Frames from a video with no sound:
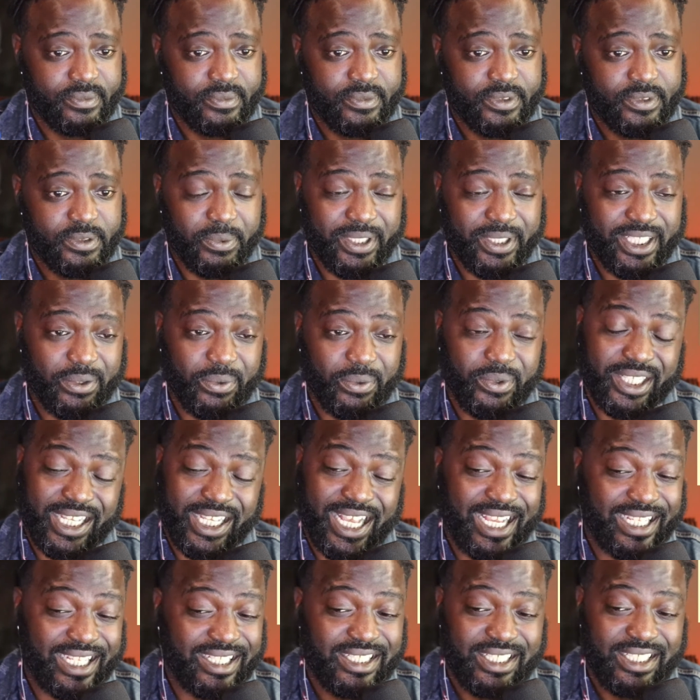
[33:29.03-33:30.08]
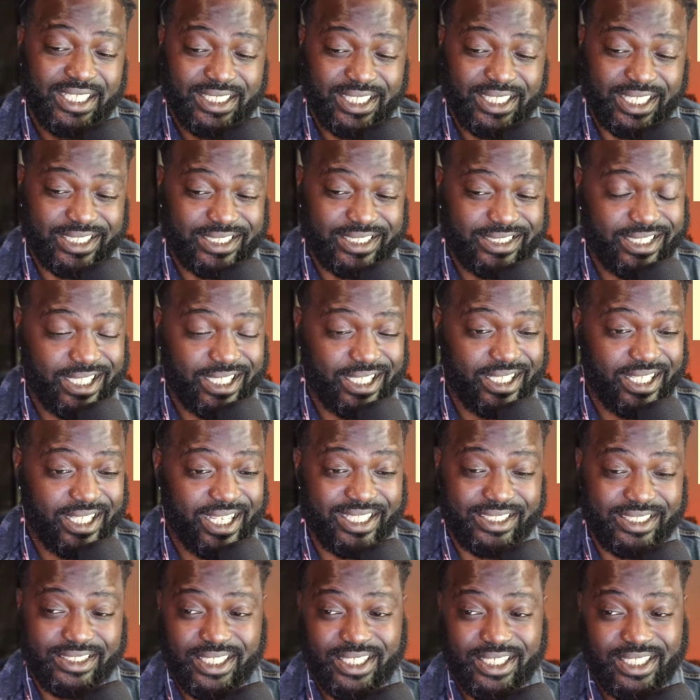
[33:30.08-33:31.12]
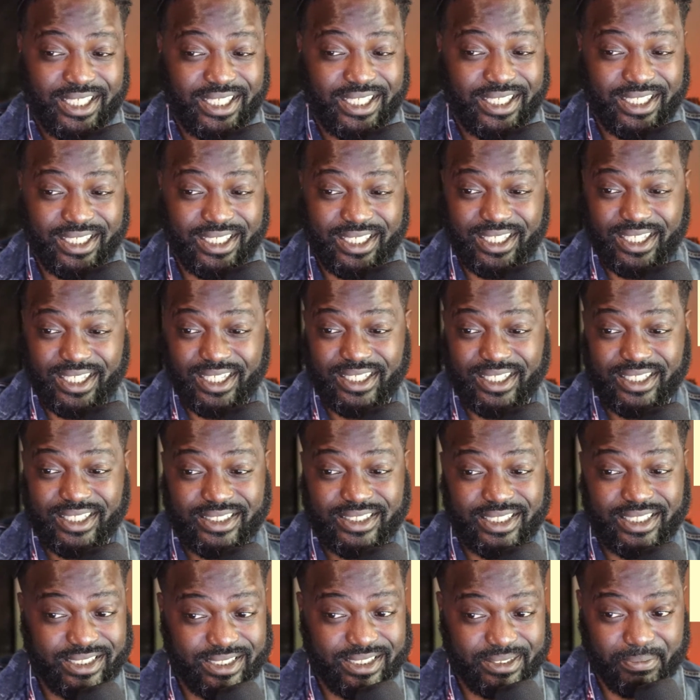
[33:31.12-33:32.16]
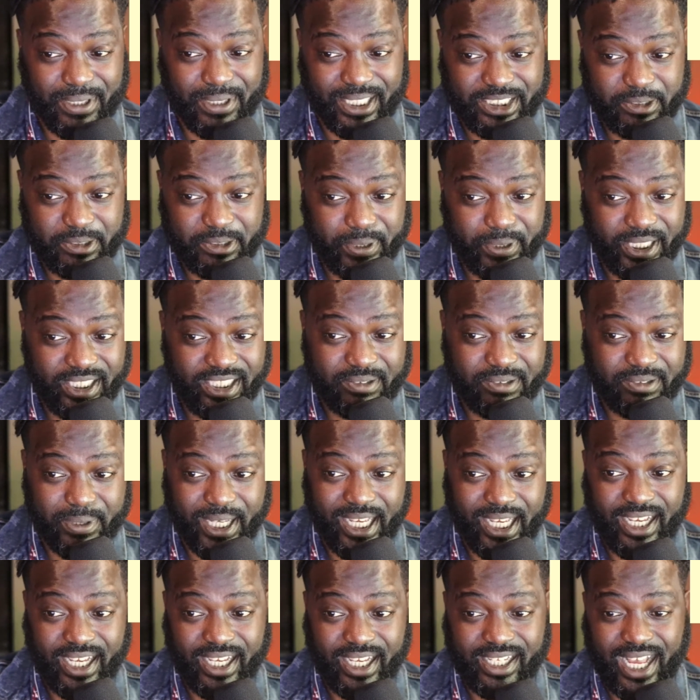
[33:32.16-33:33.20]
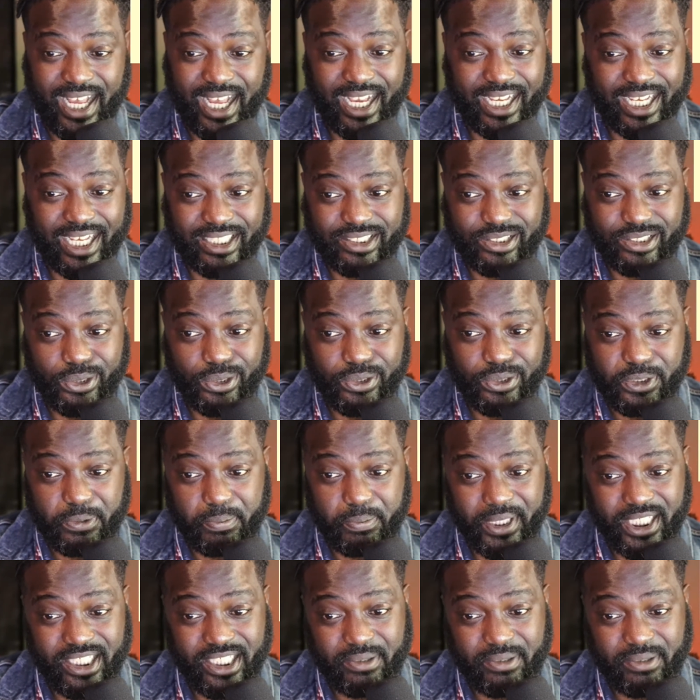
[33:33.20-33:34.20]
I like I said, and this is my speed bag. I got 2 speed